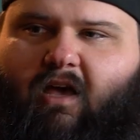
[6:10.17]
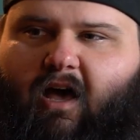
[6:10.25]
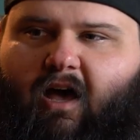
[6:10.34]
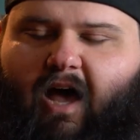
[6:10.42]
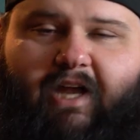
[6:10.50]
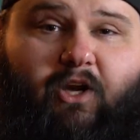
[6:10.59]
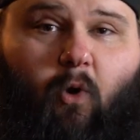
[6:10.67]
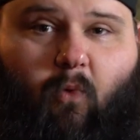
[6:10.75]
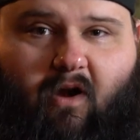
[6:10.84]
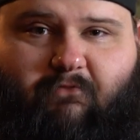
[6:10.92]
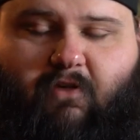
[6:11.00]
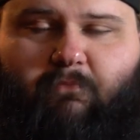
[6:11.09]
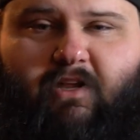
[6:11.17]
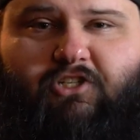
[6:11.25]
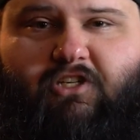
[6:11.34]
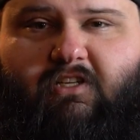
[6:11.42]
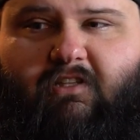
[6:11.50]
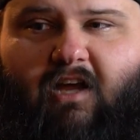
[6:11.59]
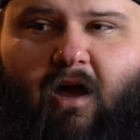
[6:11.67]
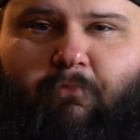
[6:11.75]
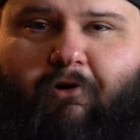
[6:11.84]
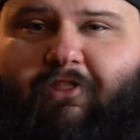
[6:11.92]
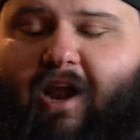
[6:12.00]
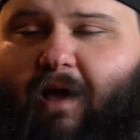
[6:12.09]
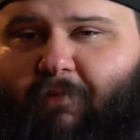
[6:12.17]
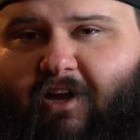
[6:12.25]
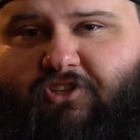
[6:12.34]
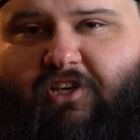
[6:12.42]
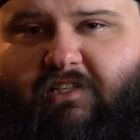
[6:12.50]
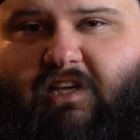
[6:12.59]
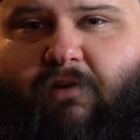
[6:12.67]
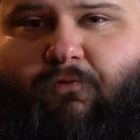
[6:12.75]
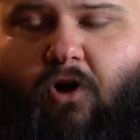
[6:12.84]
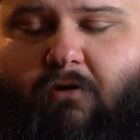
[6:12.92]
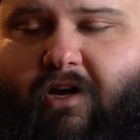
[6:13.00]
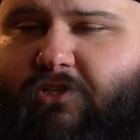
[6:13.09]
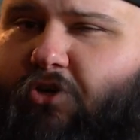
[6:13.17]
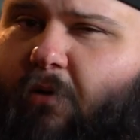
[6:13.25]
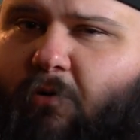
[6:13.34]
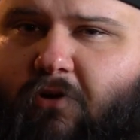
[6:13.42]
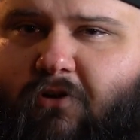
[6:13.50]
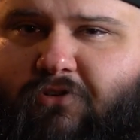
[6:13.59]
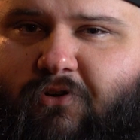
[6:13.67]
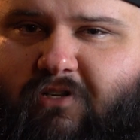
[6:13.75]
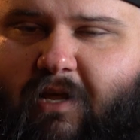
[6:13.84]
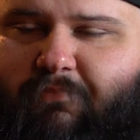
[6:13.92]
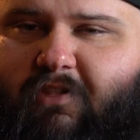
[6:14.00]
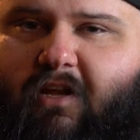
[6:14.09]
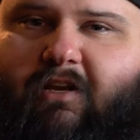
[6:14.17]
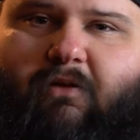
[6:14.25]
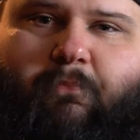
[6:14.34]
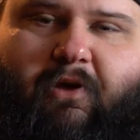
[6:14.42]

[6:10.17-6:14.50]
Uh, I know one of them mentioned the combo that I'm actually excited for already, so I won't go too in depth on it,